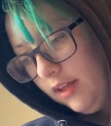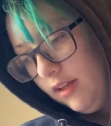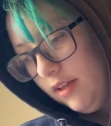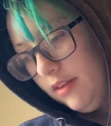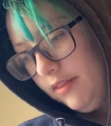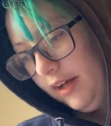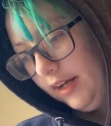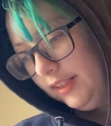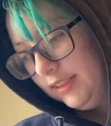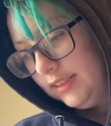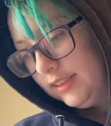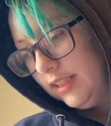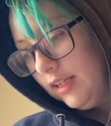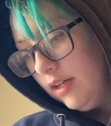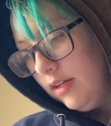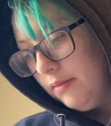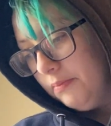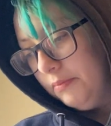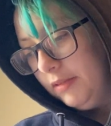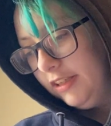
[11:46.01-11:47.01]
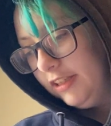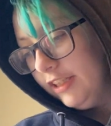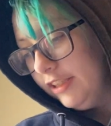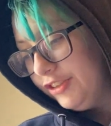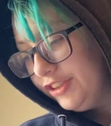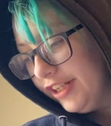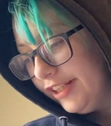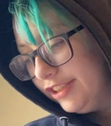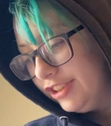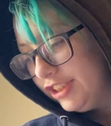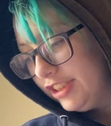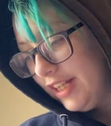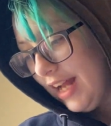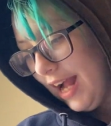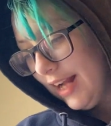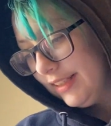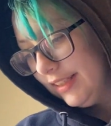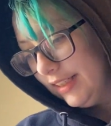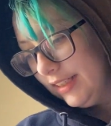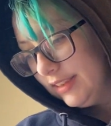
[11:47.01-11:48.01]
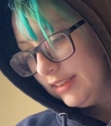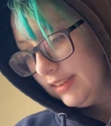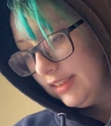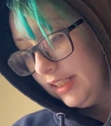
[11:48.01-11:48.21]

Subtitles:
Thus, Mingyi changed tactics